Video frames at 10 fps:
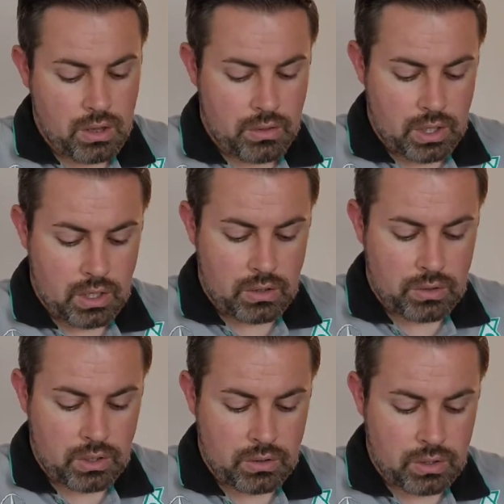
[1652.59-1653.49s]

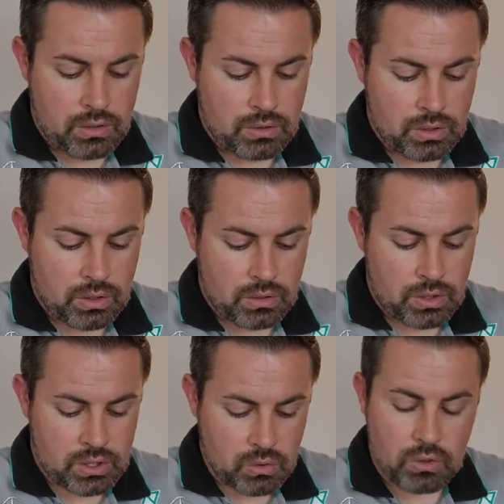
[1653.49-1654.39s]
the
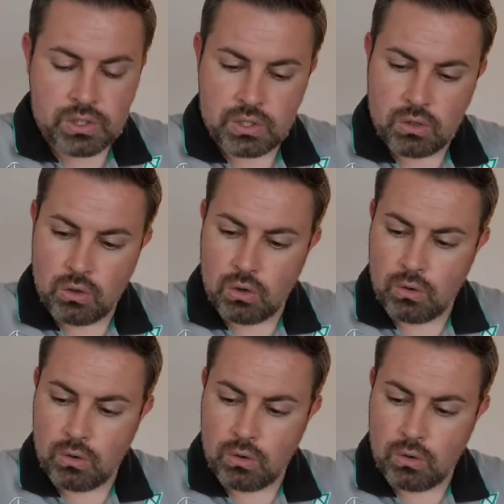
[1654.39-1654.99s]
sorts